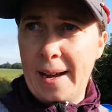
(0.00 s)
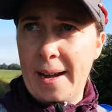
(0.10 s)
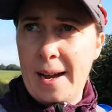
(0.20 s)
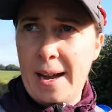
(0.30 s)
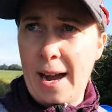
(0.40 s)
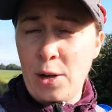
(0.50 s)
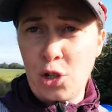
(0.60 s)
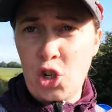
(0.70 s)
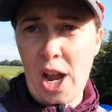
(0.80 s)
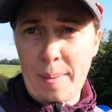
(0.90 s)
I
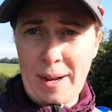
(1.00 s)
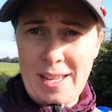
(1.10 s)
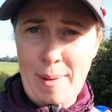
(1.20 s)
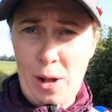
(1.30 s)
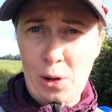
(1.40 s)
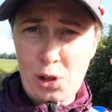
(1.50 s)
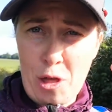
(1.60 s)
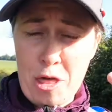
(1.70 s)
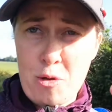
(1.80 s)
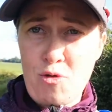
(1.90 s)
used to check my emails
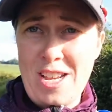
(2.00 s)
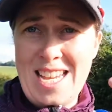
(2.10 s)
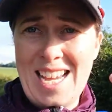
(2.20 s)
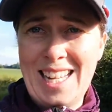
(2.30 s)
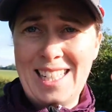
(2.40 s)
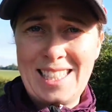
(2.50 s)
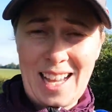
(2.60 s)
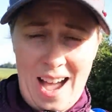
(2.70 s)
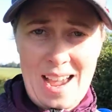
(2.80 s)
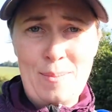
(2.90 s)
3
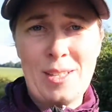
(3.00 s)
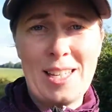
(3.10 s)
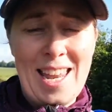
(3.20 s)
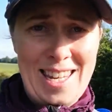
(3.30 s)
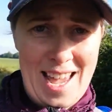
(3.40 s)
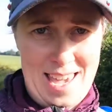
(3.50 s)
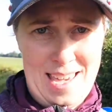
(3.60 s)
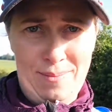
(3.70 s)
times a day.